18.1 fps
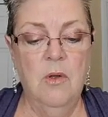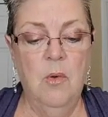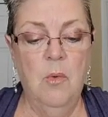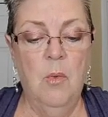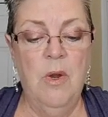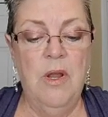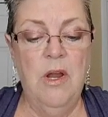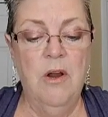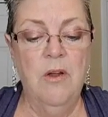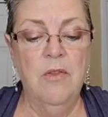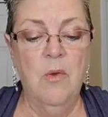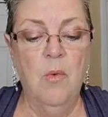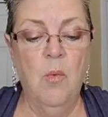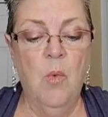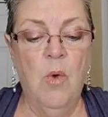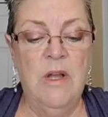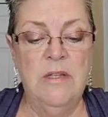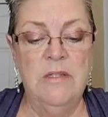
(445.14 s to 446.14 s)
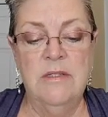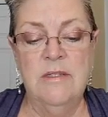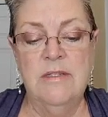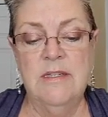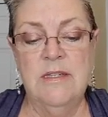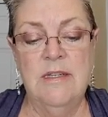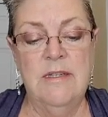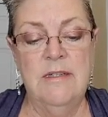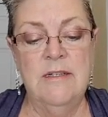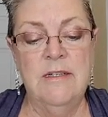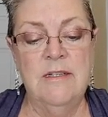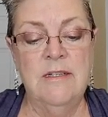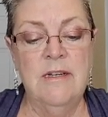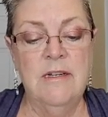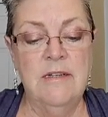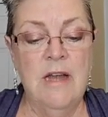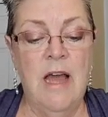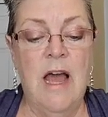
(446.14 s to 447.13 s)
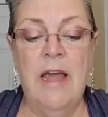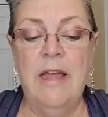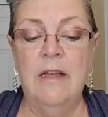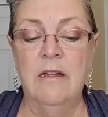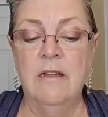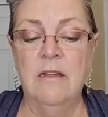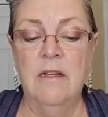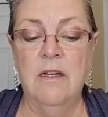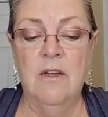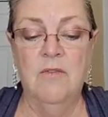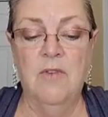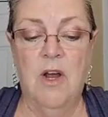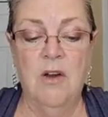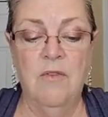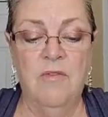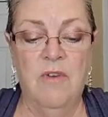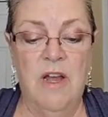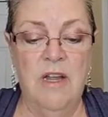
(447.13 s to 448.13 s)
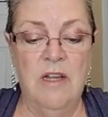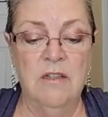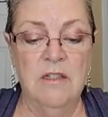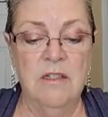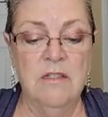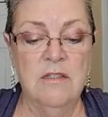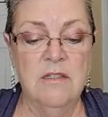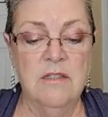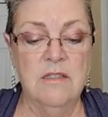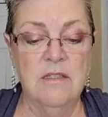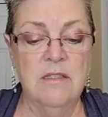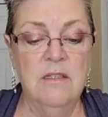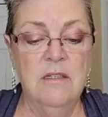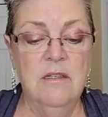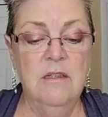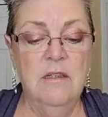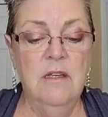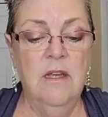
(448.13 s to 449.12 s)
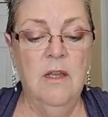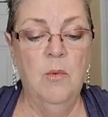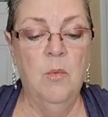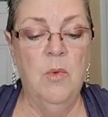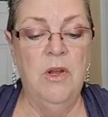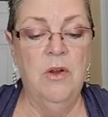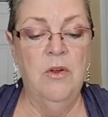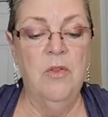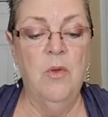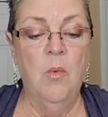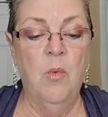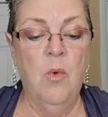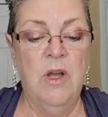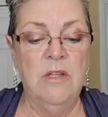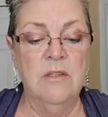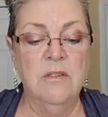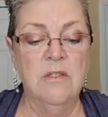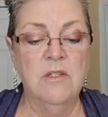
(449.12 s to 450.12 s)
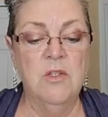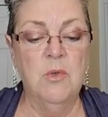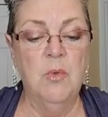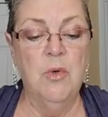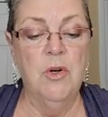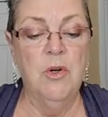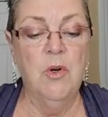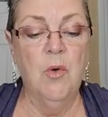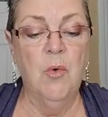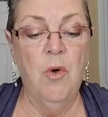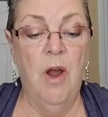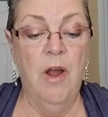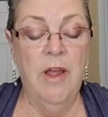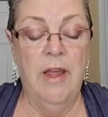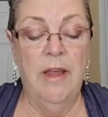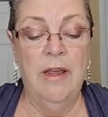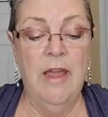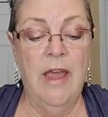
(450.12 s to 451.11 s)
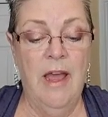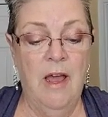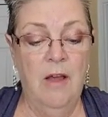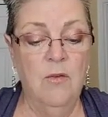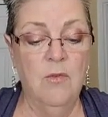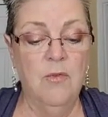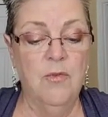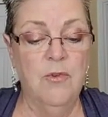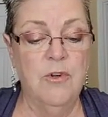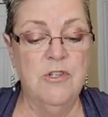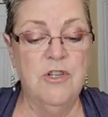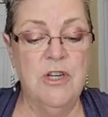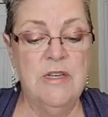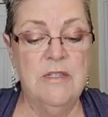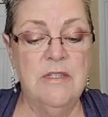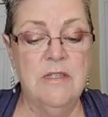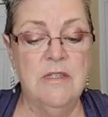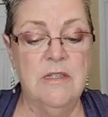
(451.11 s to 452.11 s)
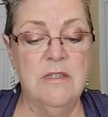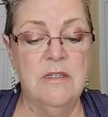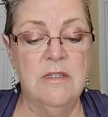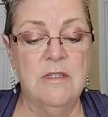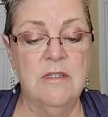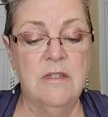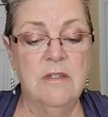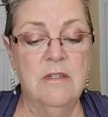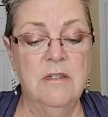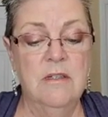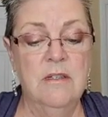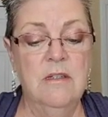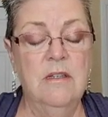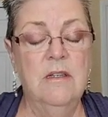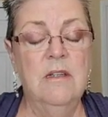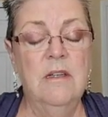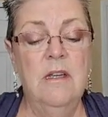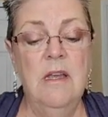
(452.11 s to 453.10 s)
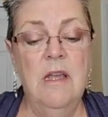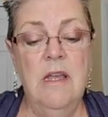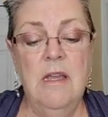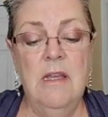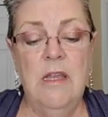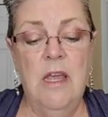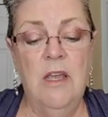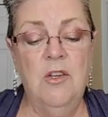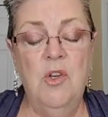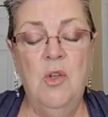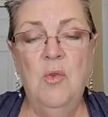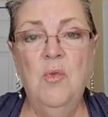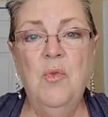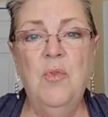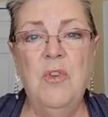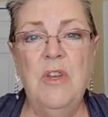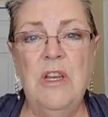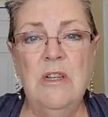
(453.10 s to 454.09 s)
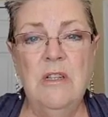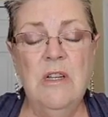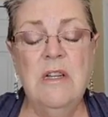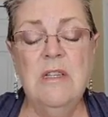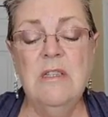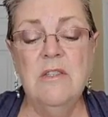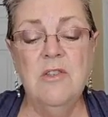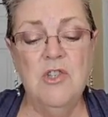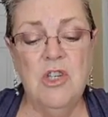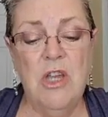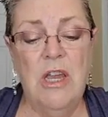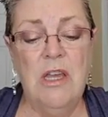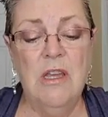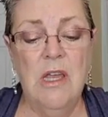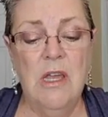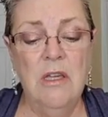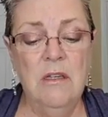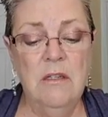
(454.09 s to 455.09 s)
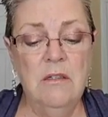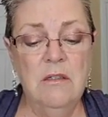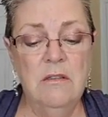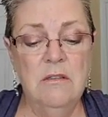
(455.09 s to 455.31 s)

We are the ones in denial of our violence, and we are the ones who are crying out for justice. Can you feel us shaking?